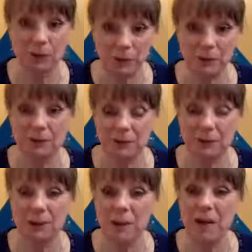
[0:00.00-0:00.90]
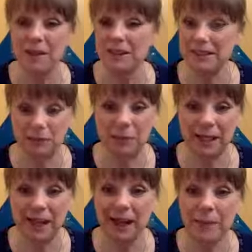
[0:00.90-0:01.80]
you notice, wow, this really
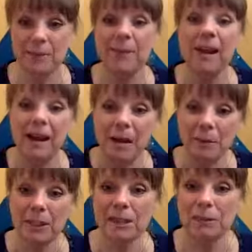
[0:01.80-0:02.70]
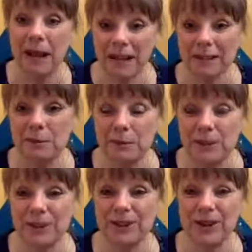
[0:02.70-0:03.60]
happened, please pass my
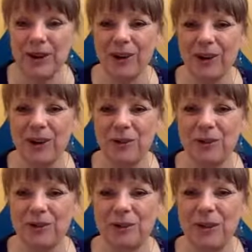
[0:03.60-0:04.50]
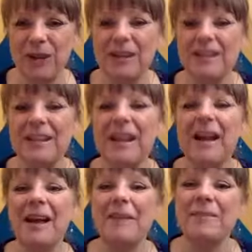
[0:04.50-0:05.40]
business card along to a friend.
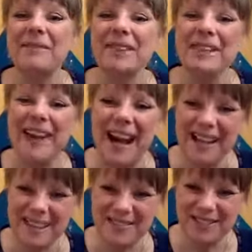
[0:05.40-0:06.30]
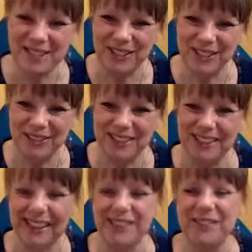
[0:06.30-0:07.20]
But you hand them 2,
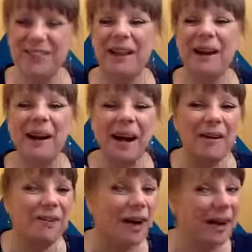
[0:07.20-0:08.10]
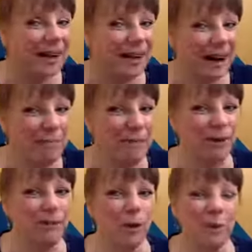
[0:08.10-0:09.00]
and you say, I have a couple of
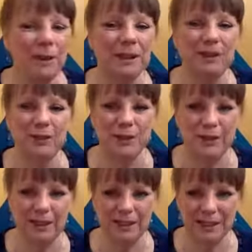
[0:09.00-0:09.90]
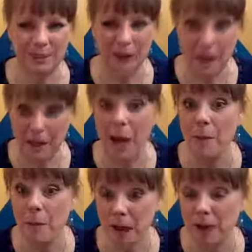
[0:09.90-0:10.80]
openings for new clients
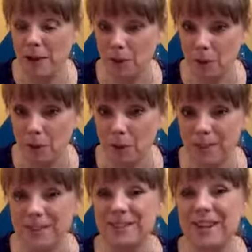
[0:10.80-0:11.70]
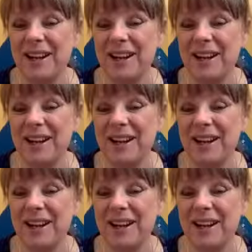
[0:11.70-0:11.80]
at the moment,